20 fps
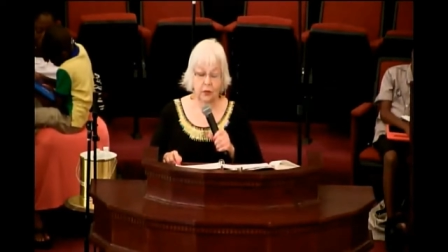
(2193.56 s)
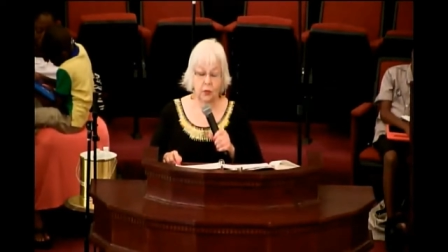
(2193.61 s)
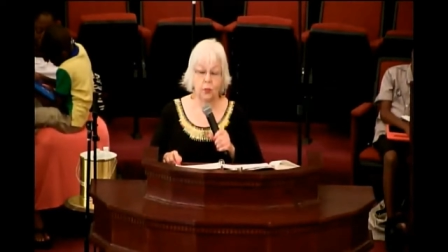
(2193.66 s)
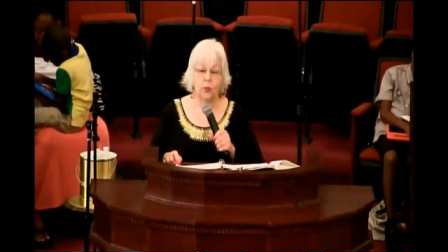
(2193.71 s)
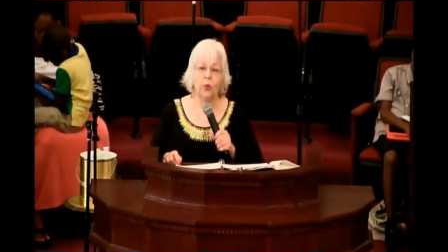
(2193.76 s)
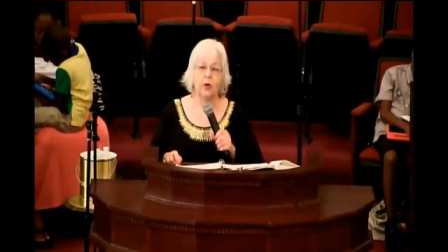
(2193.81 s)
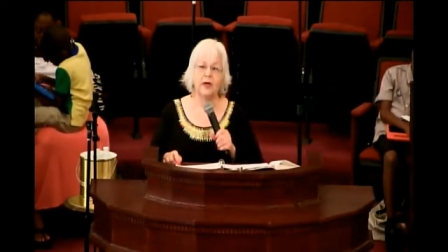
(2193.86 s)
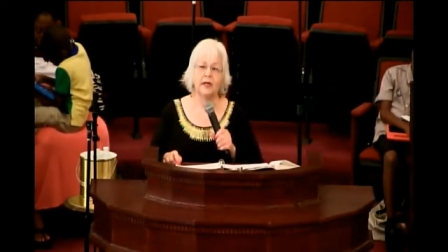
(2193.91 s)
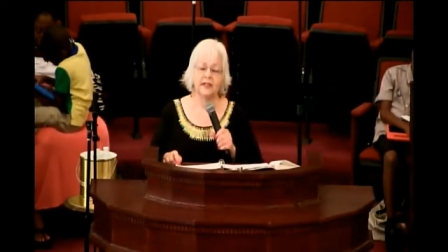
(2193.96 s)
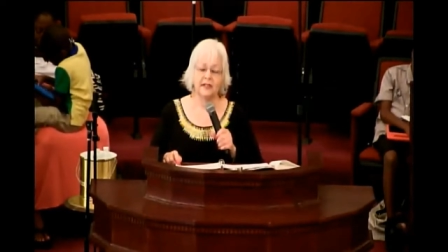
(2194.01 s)

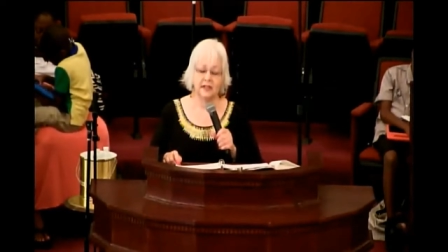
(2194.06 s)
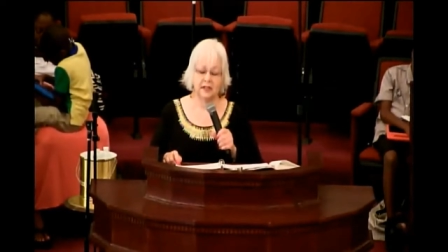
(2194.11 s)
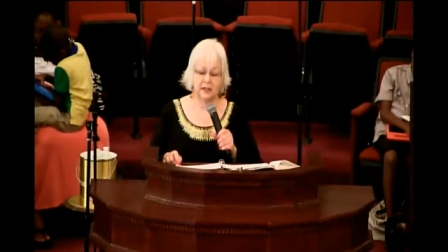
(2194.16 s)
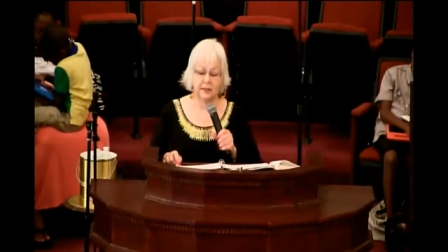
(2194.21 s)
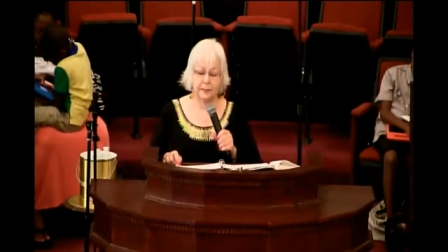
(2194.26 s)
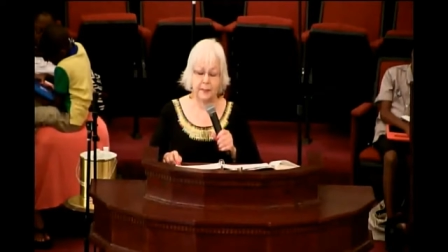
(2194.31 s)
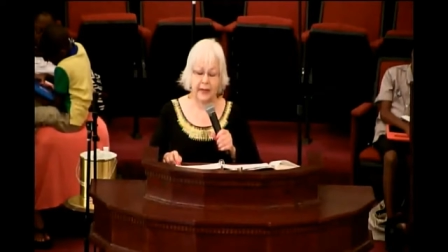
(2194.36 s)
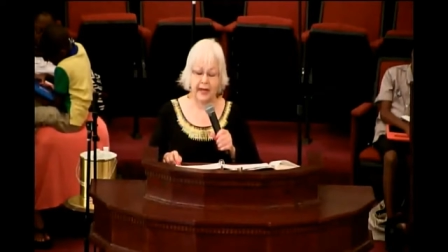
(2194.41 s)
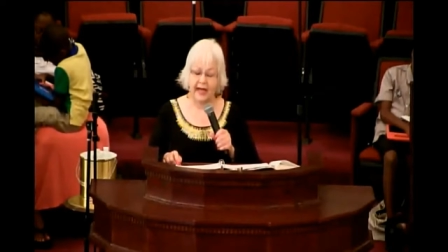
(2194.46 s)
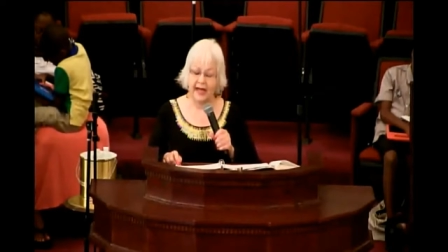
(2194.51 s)
What
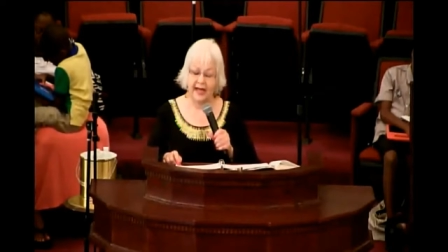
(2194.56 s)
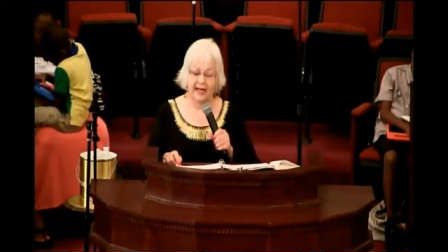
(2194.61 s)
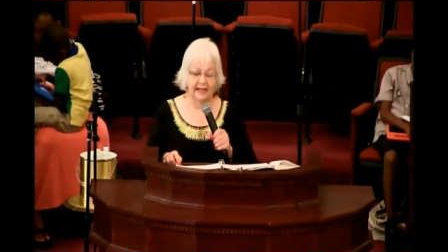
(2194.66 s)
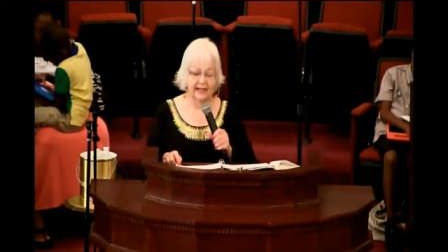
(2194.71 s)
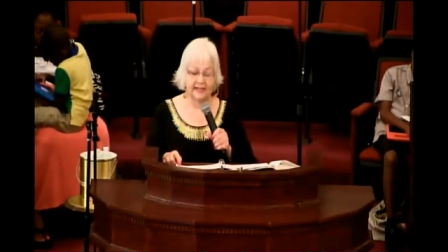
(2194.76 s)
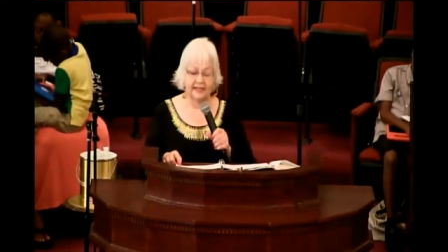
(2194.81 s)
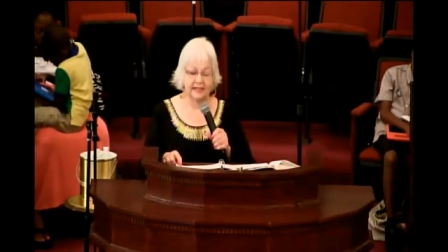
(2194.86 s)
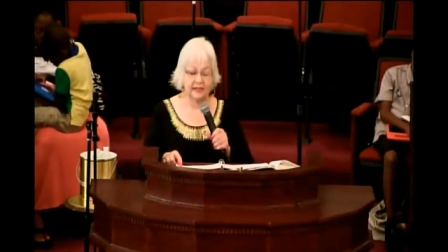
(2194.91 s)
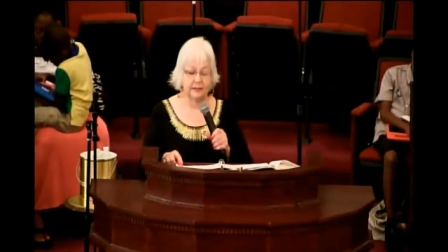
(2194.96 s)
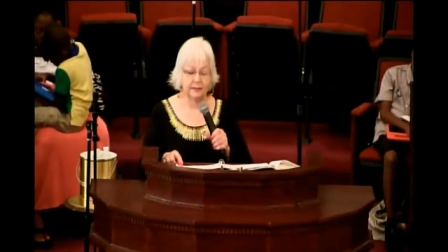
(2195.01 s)
could
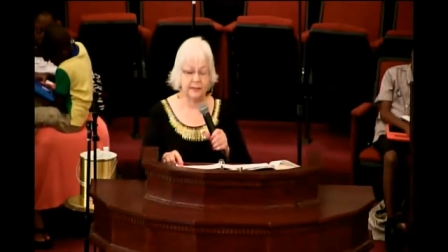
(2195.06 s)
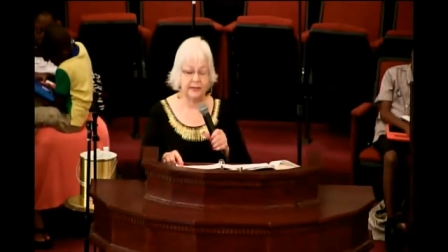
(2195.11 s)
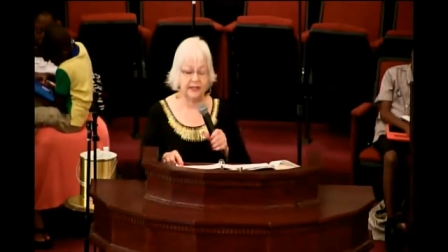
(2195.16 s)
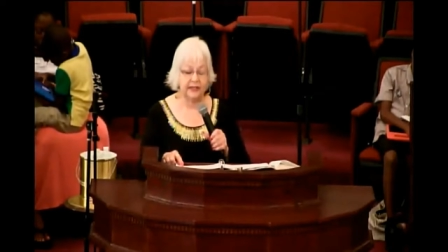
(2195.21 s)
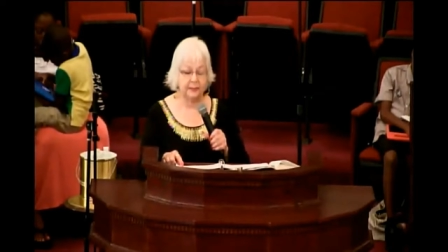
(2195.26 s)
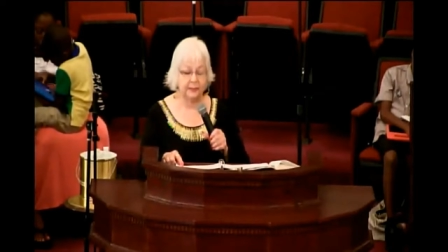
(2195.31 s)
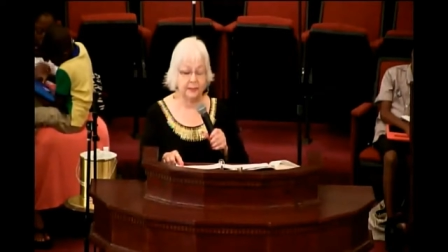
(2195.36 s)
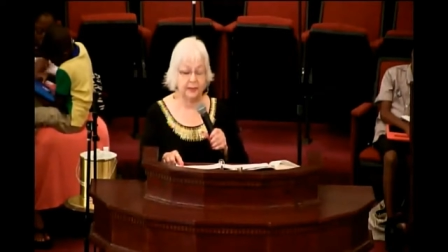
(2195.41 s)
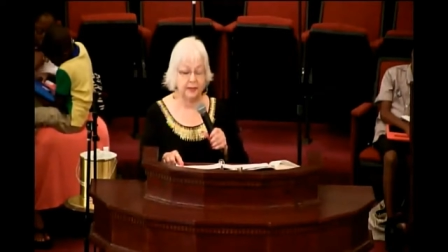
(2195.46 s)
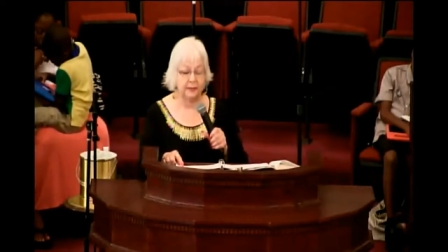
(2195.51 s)

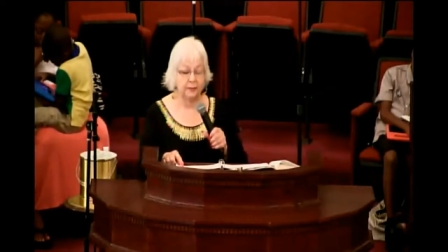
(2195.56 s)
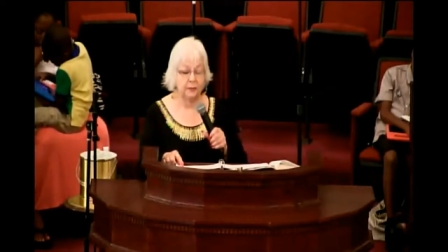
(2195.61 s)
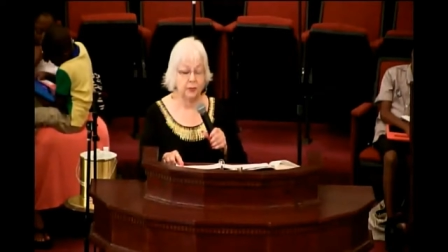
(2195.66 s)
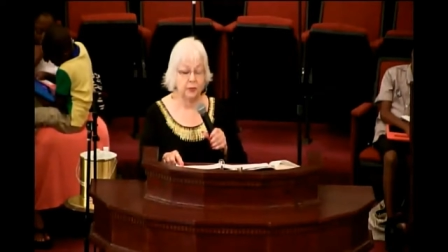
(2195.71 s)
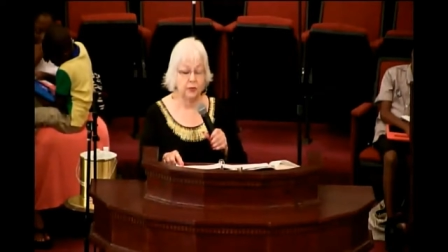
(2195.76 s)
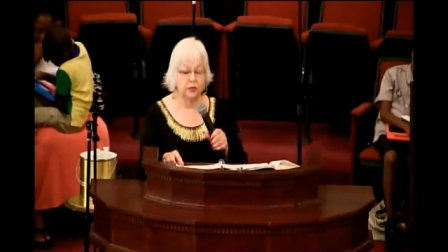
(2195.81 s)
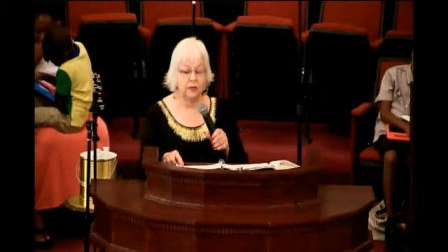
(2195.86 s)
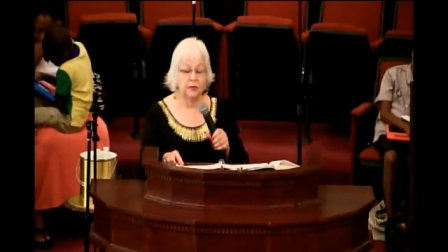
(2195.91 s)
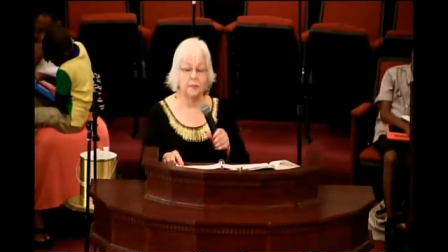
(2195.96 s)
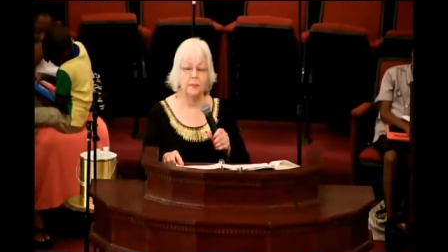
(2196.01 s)
possibly be
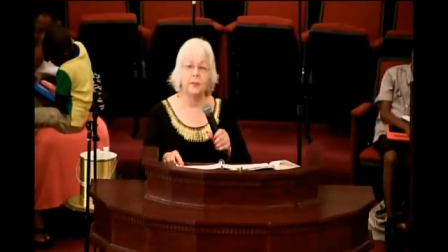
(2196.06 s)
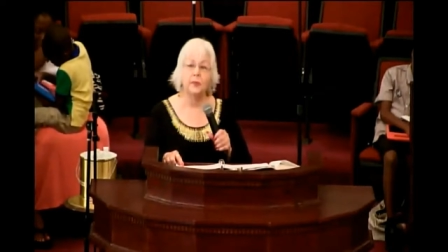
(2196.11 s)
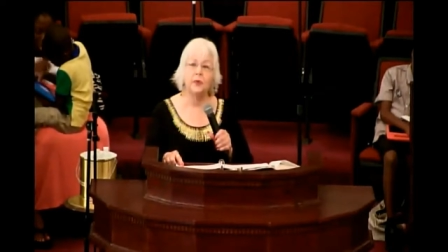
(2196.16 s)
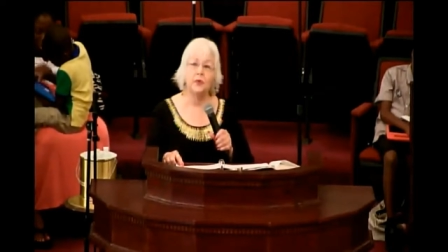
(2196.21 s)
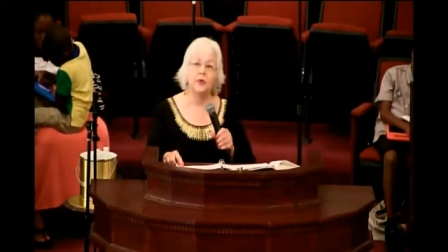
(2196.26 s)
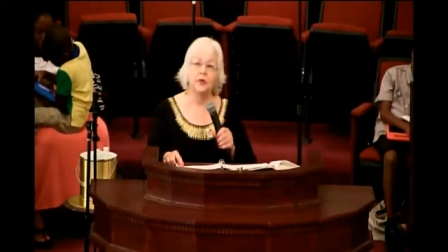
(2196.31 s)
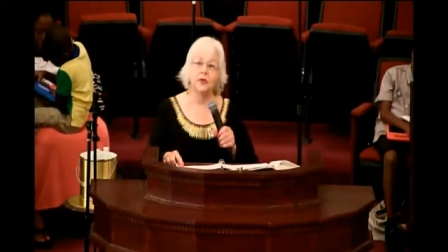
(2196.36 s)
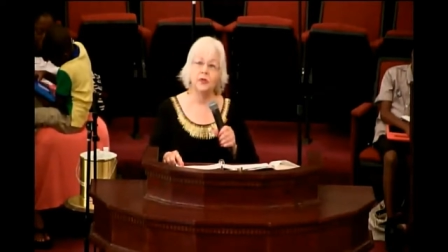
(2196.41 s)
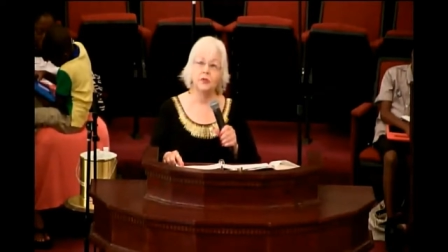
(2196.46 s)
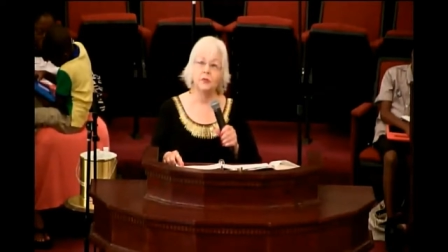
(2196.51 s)
more
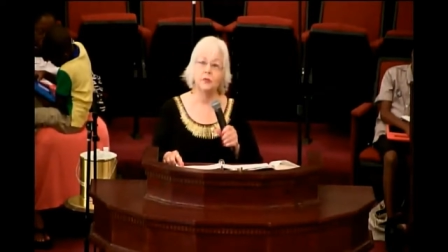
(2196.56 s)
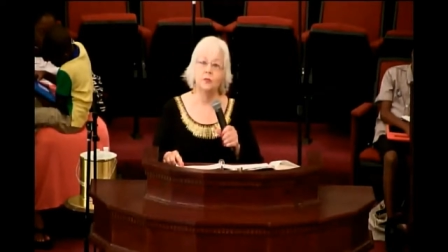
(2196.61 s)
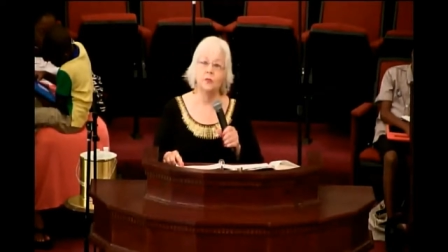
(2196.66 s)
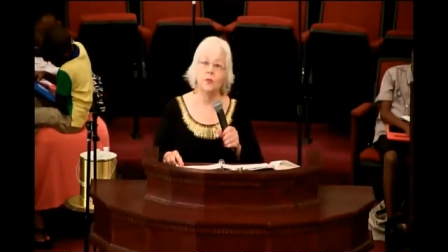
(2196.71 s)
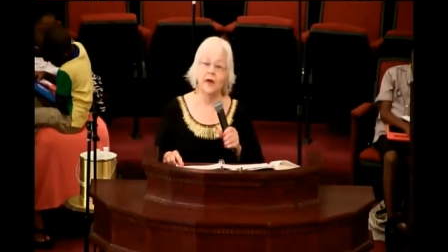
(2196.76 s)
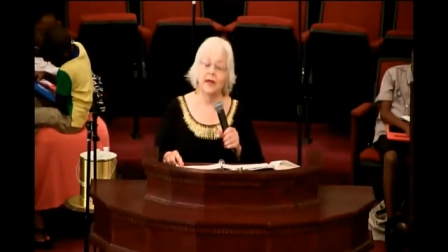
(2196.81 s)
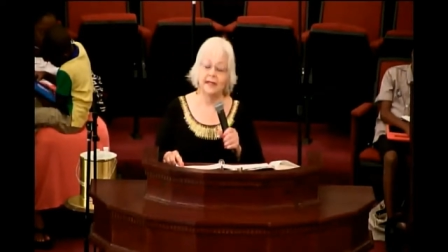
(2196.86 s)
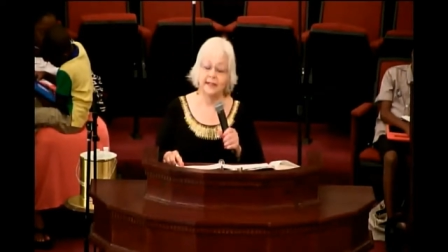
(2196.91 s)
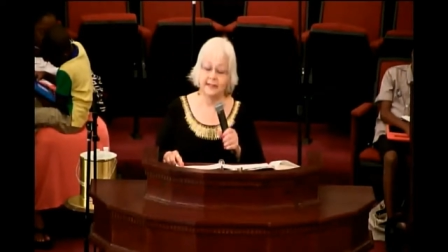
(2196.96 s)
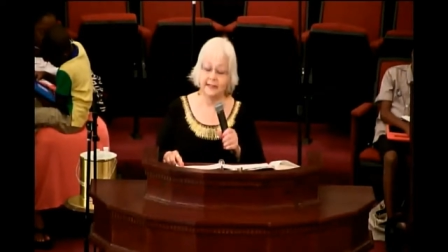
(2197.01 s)
important
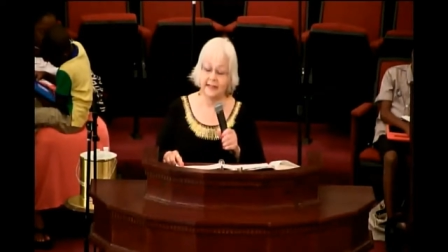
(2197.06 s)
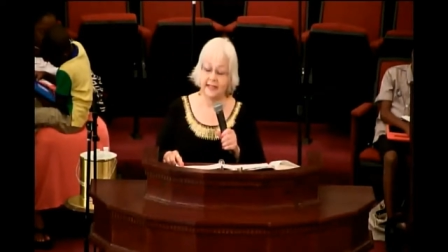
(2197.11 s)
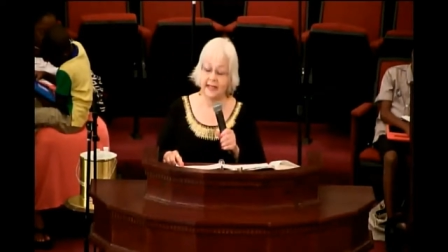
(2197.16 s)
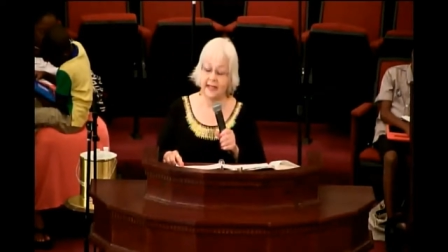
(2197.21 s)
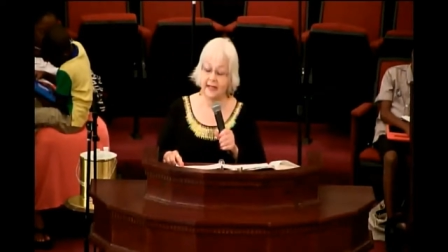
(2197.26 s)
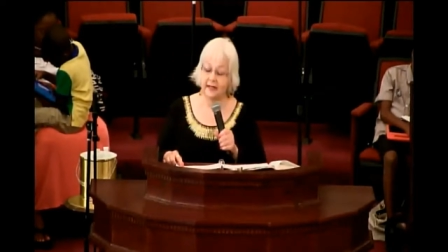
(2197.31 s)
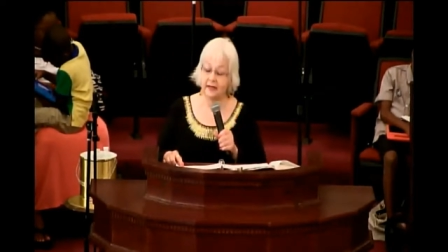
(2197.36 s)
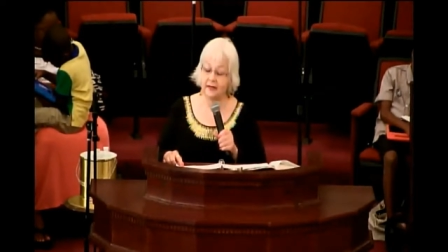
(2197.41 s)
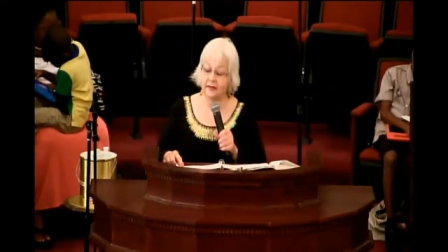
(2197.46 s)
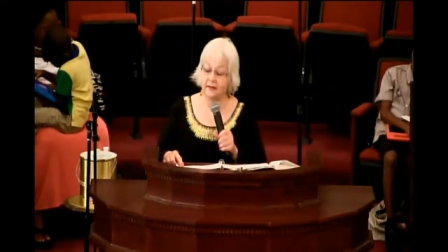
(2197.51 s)
right
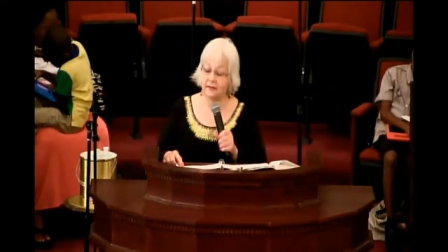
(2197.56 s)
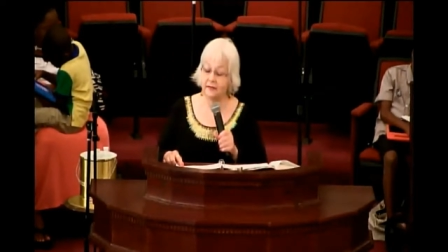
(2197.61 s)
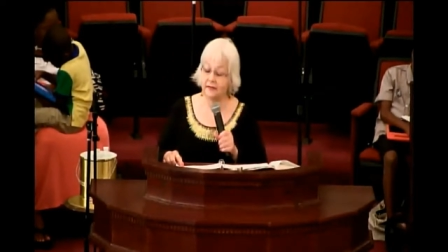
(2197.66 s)
now